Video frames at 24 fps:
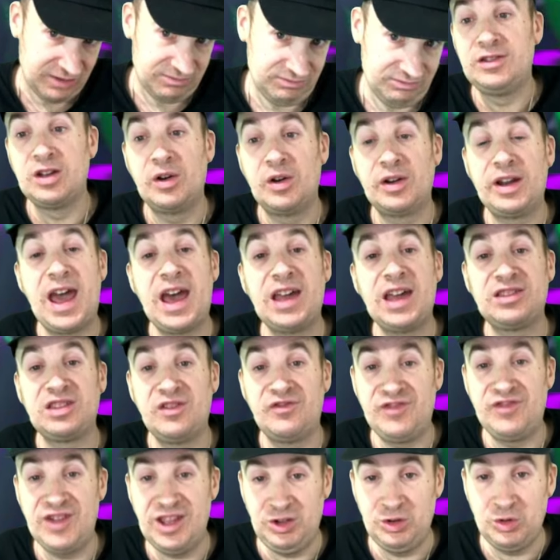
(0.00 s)
So it has
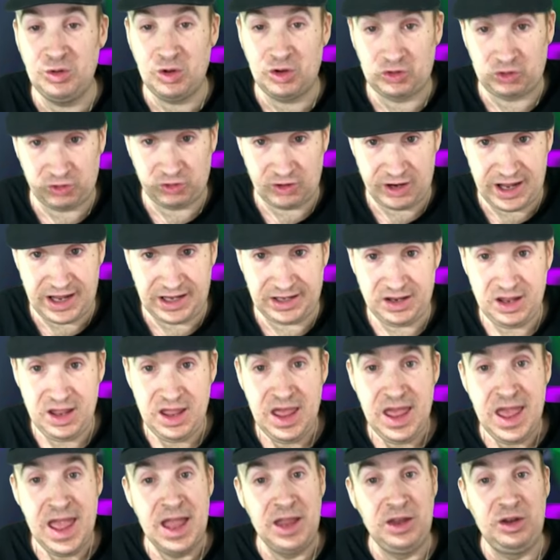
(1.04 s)
the visual trait,
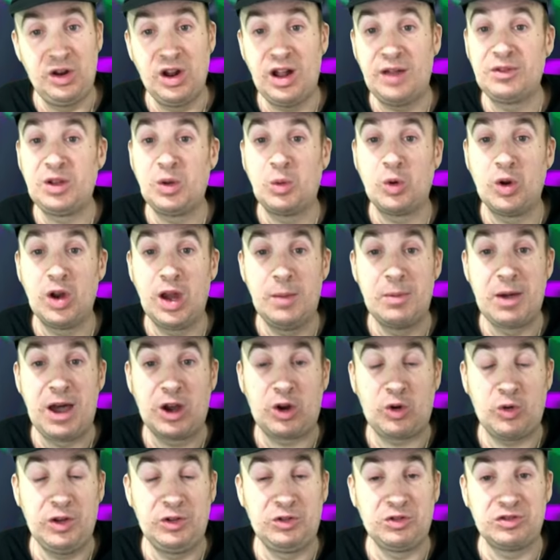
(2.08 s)
and you don't have to worry about
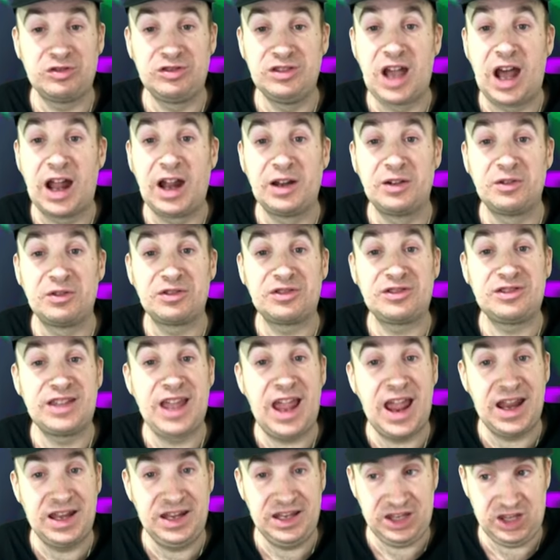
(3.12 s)
creatures not
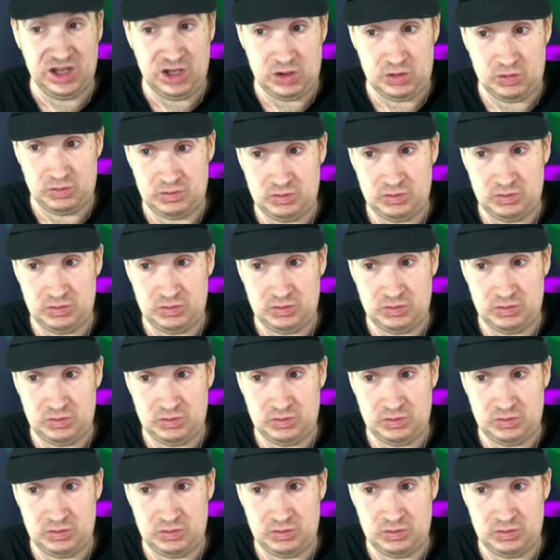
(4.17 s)
understanding you.